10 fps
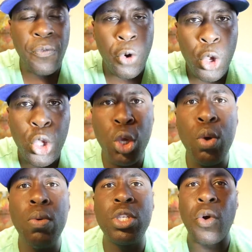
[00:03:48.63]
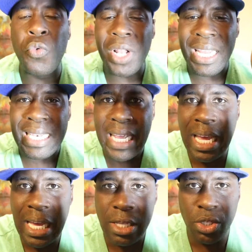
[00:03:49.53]
for you to really
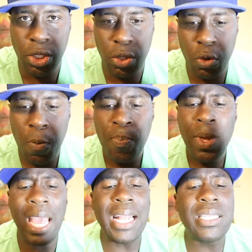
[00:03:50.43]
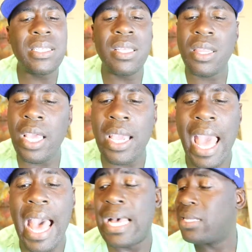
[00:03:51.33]
dig into. And this is the thing,
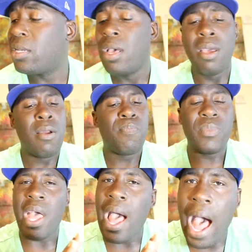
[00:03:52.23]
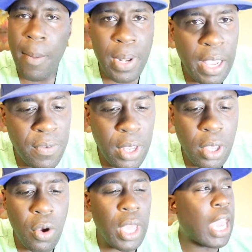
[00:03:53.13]
guys. I play
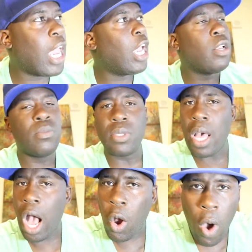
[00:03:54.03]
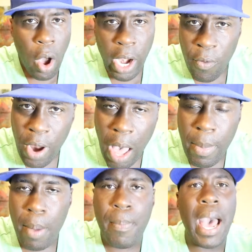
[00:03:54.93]
video games. I go out, I ride
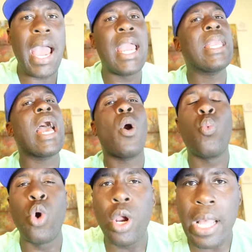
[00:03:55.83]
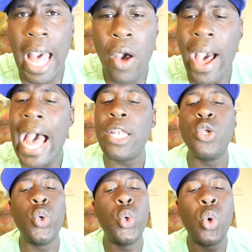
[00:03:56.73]
my bike. I work out. I
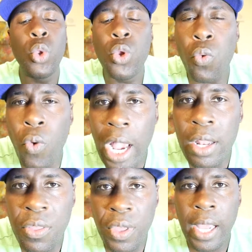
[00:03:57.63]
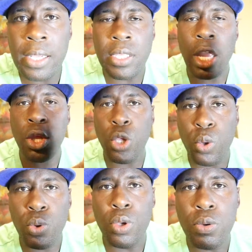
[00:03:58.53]
do the regular things that
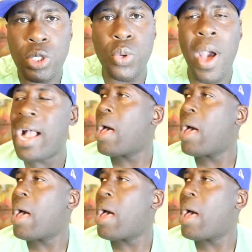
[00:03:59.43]
you do too. I